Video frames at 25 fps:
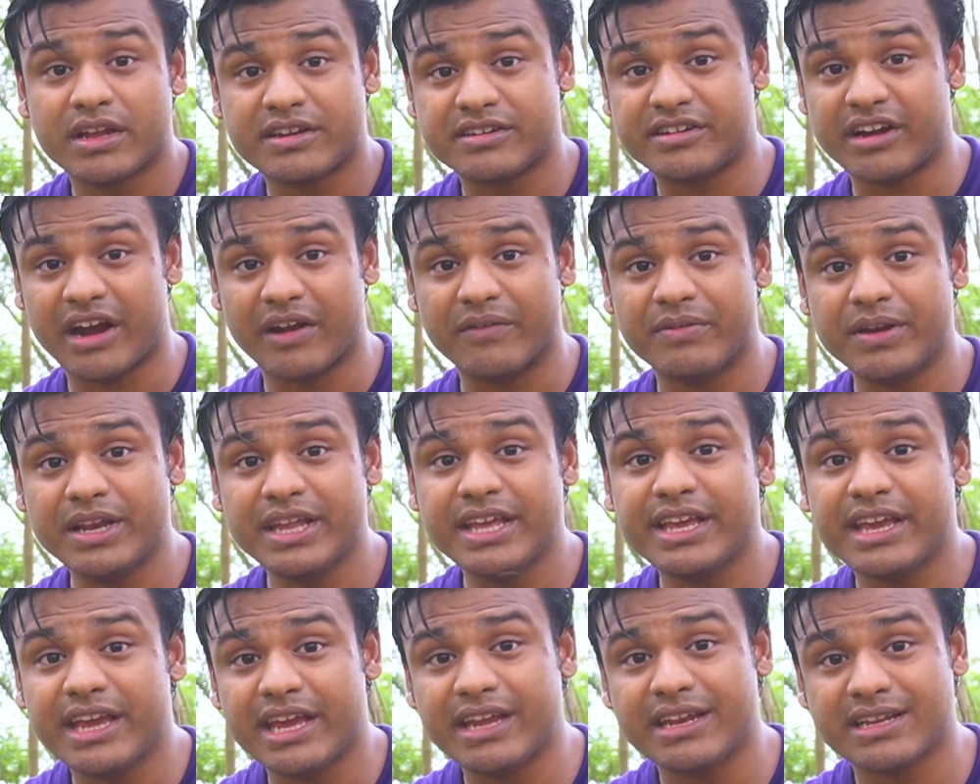
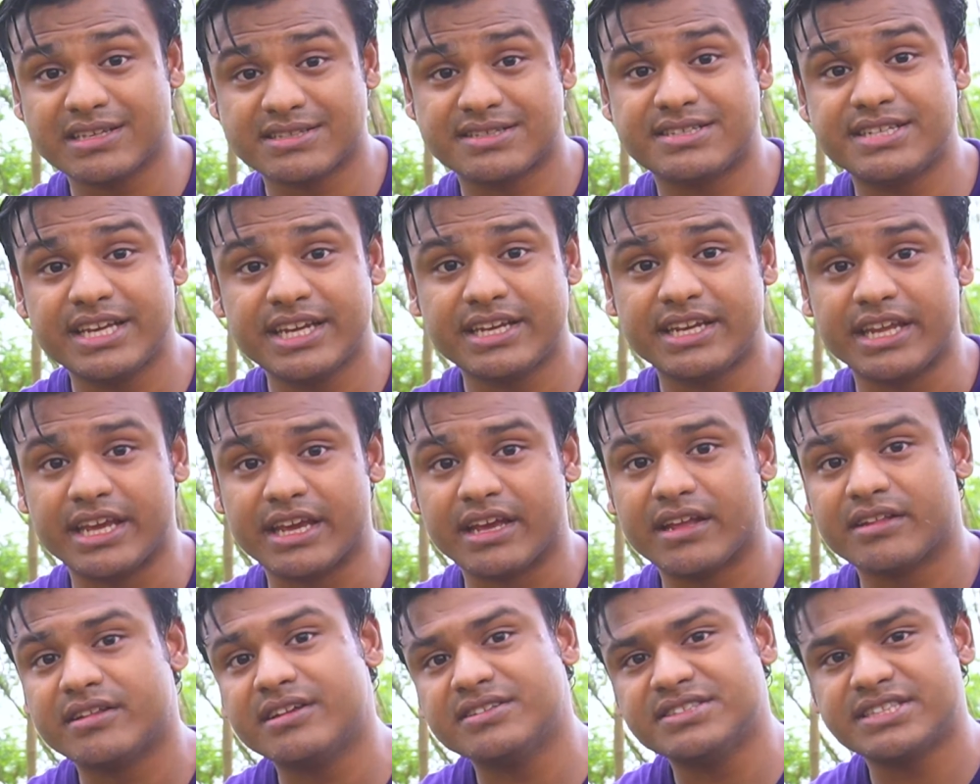Traveling in a city,
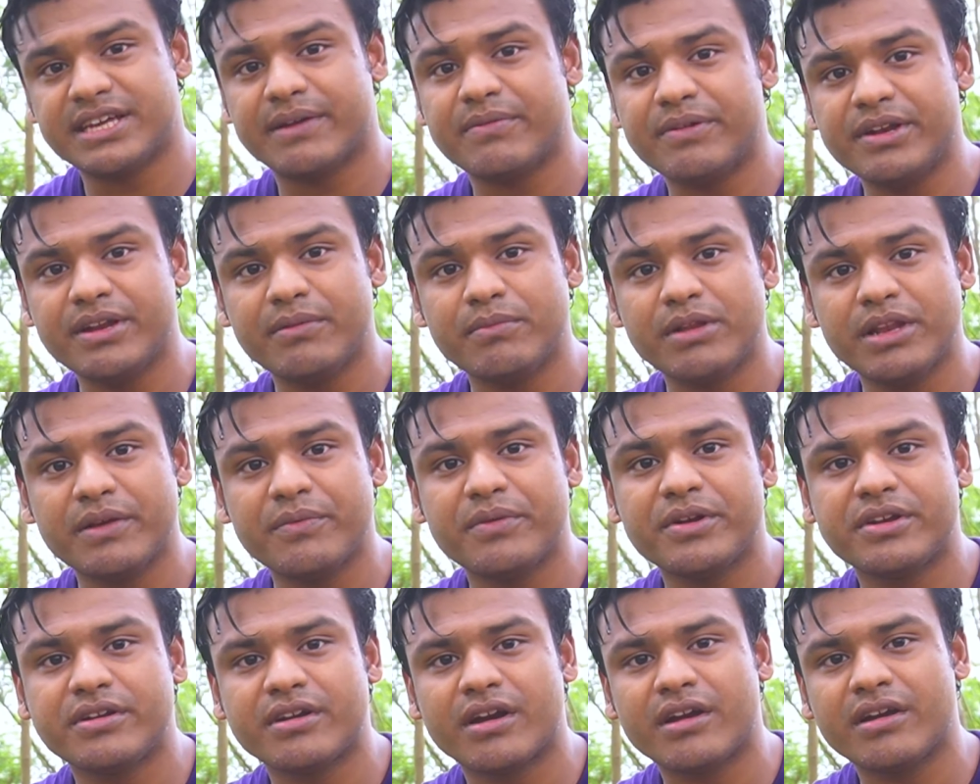then
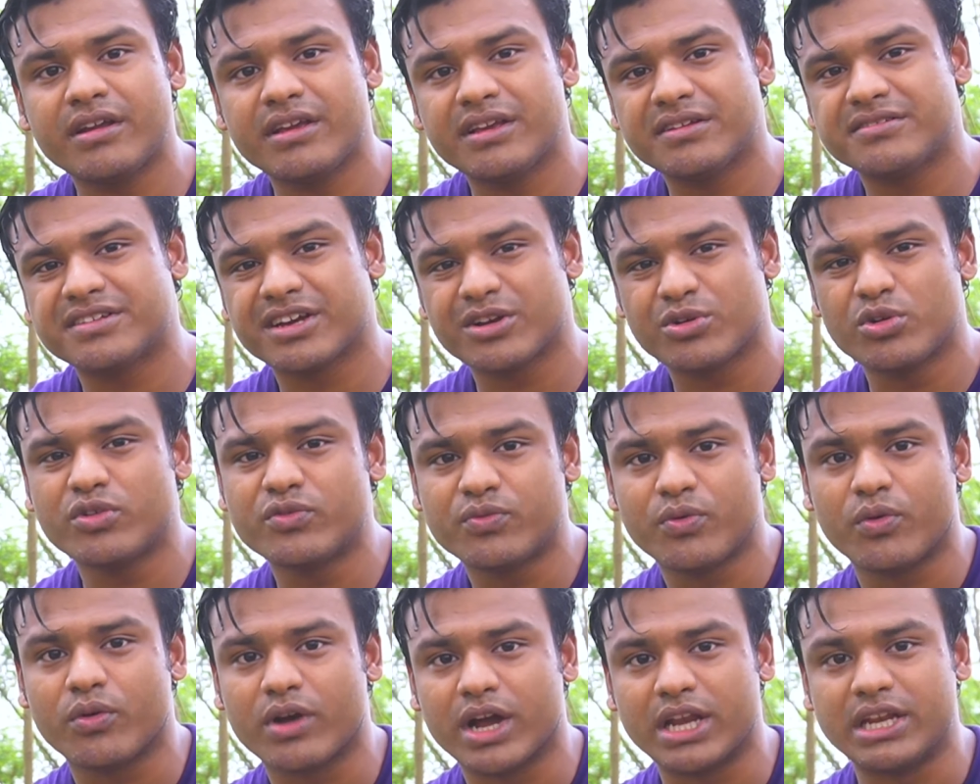70mm is a good
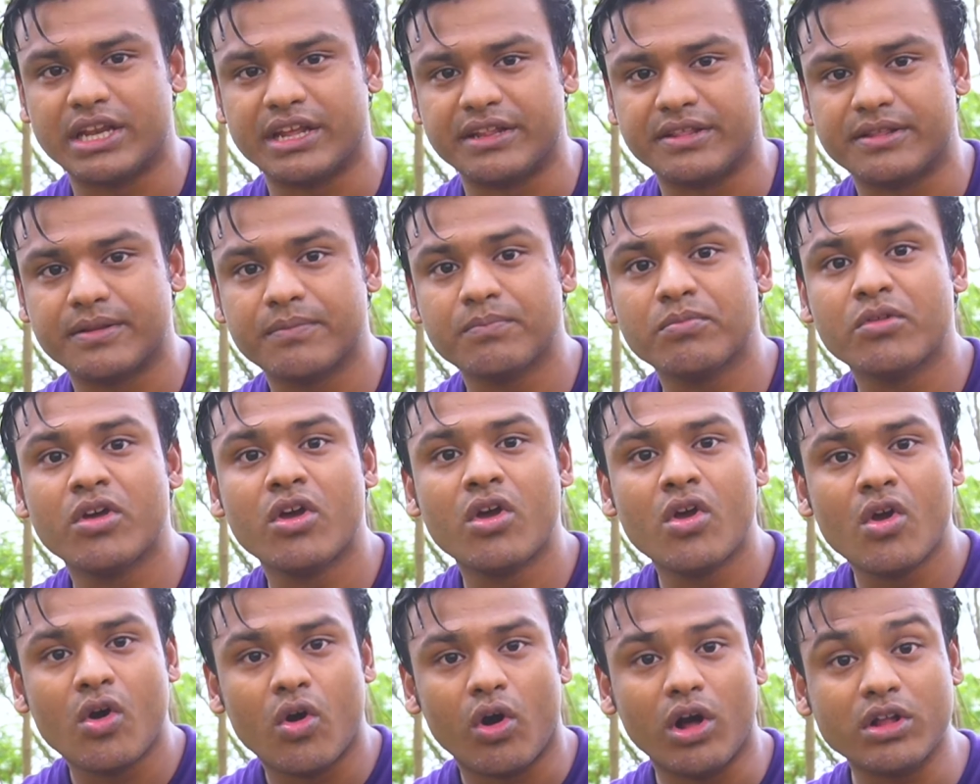focal length.
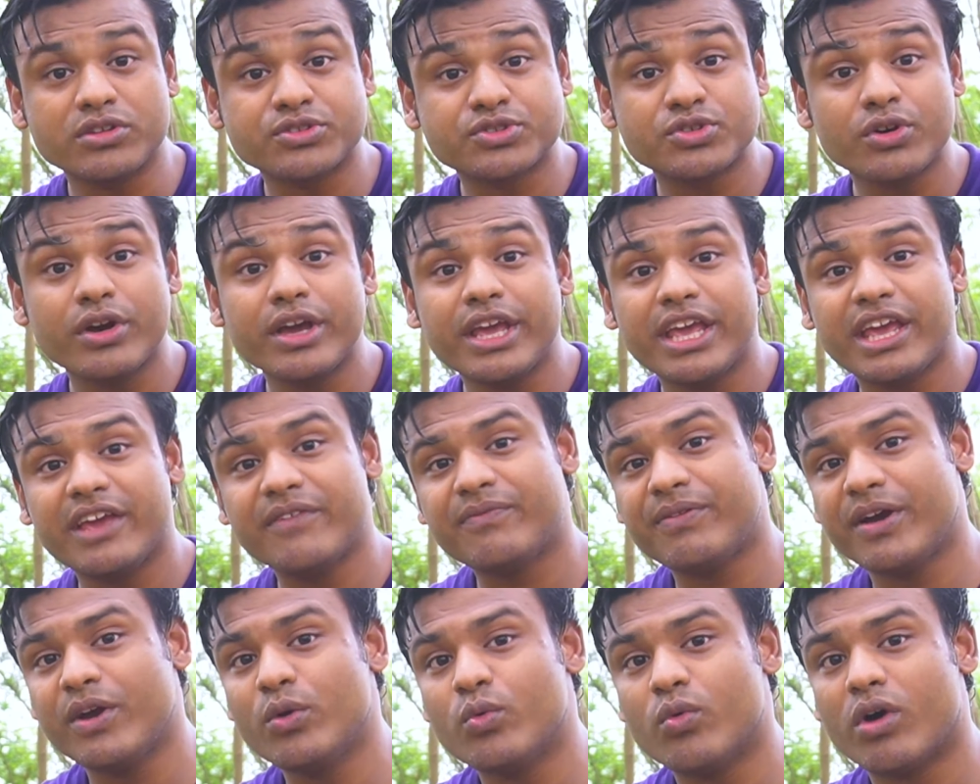Also,
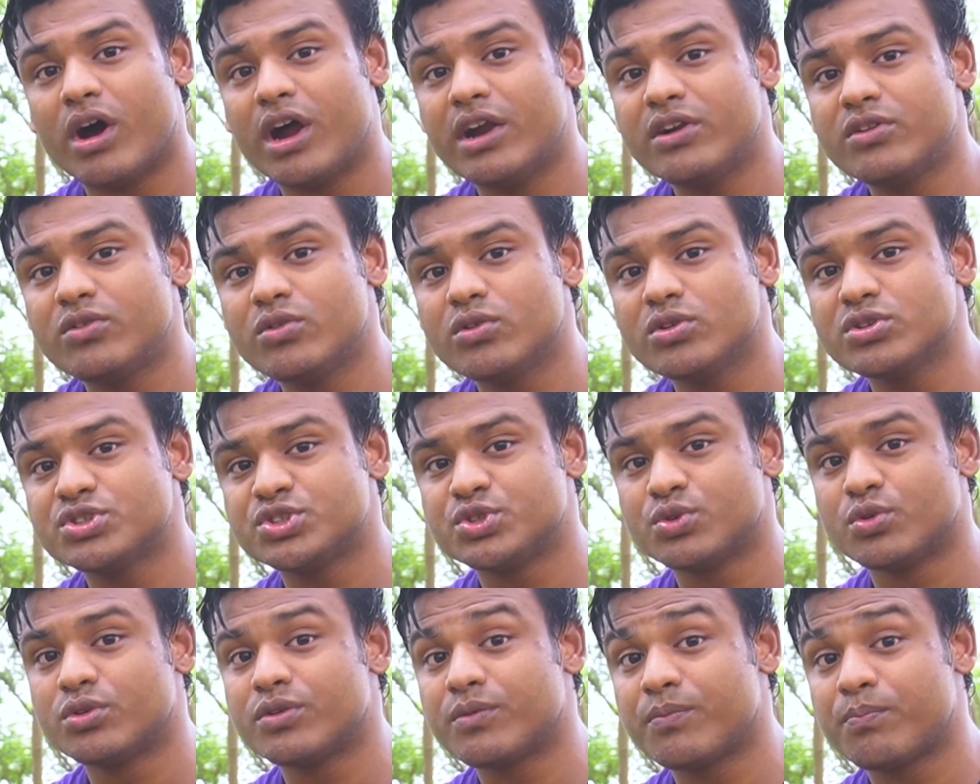if I want to
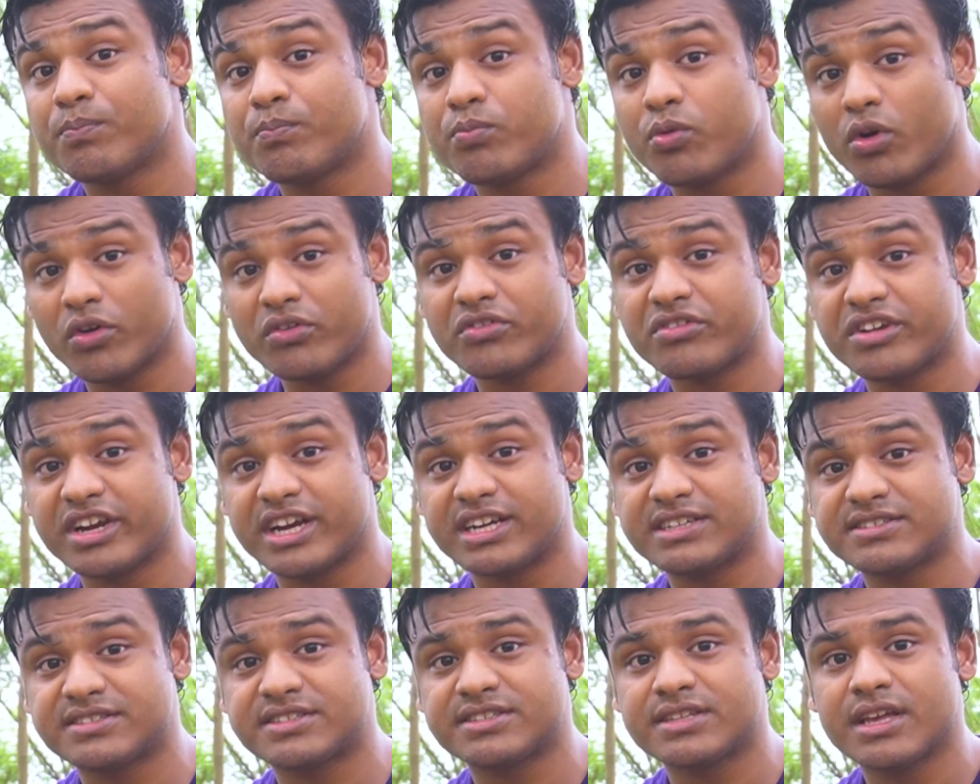shoot
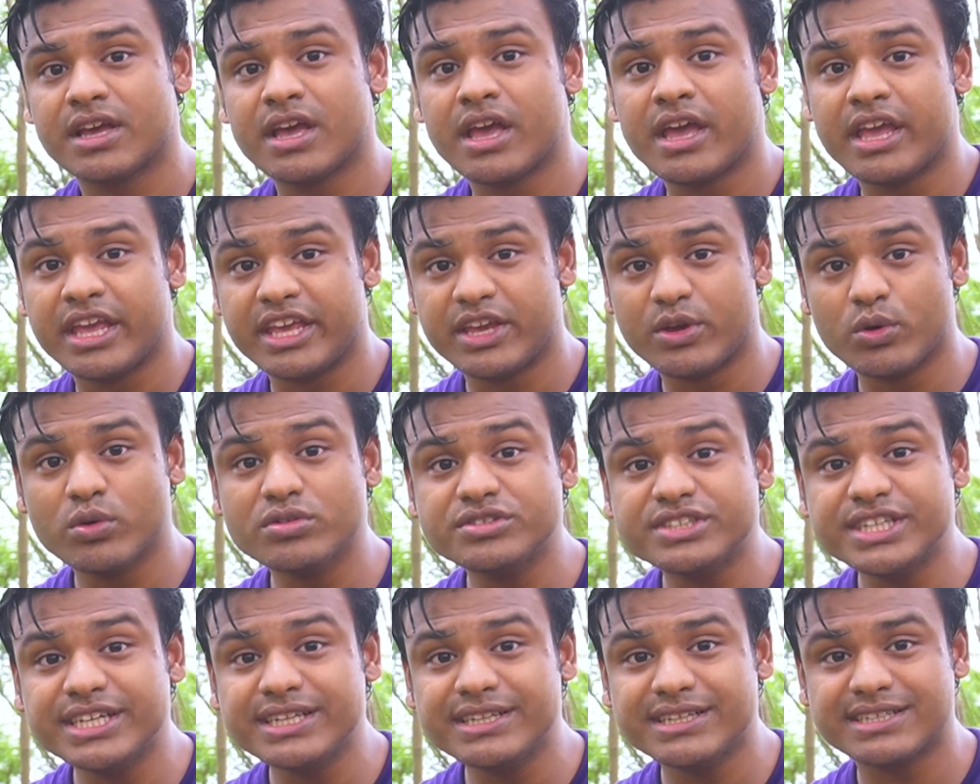portraits
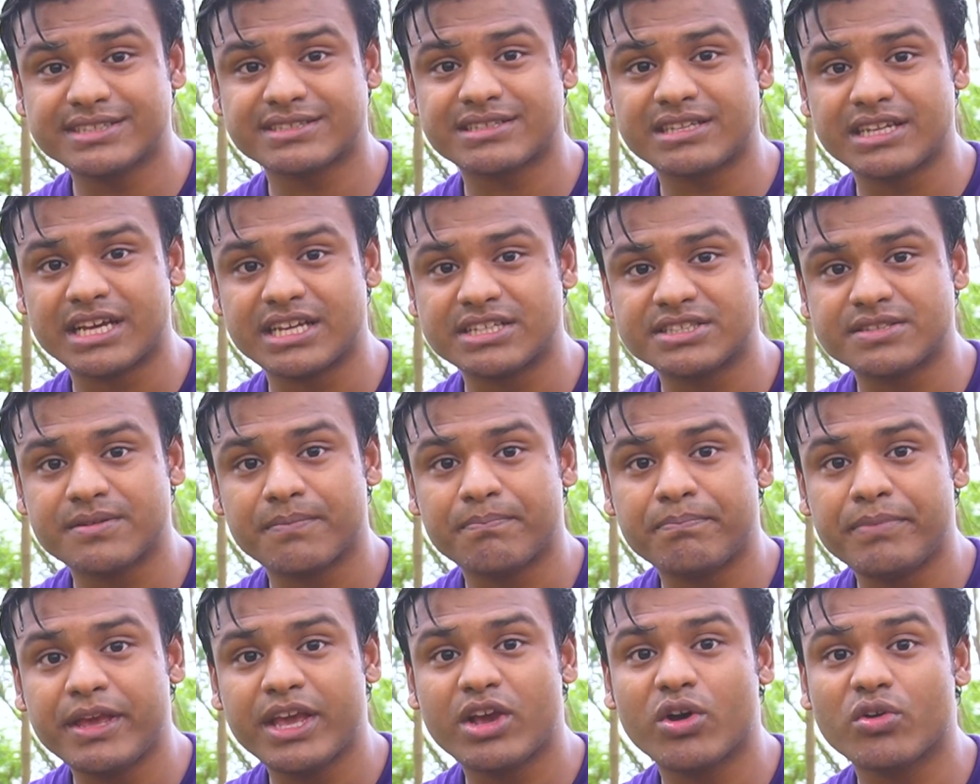using this lens,
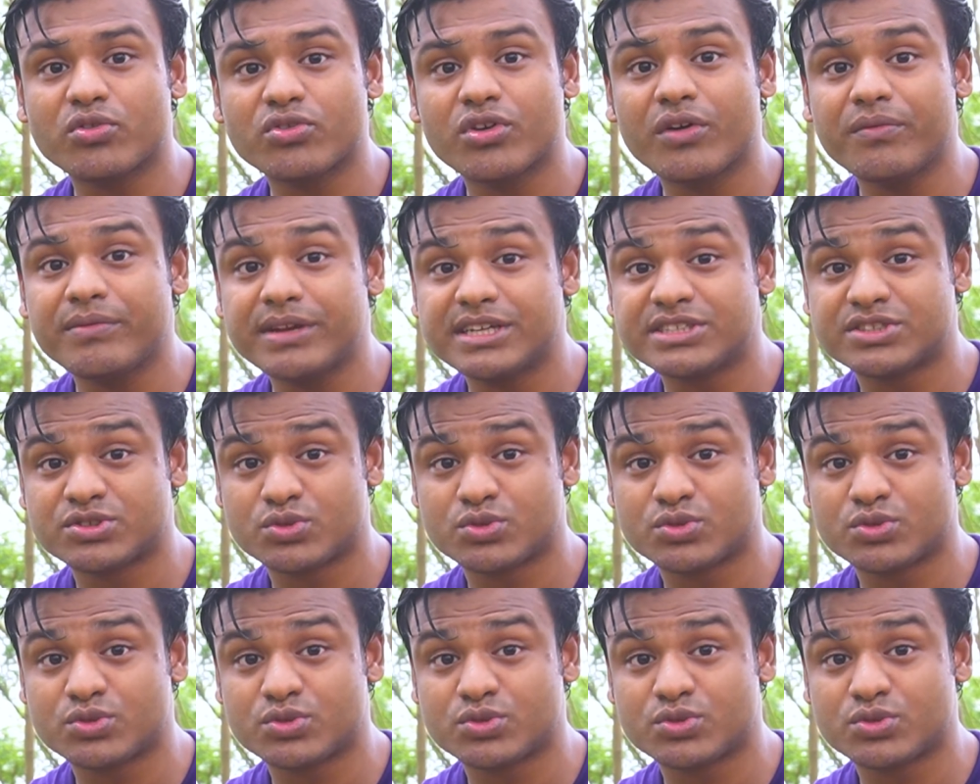because of its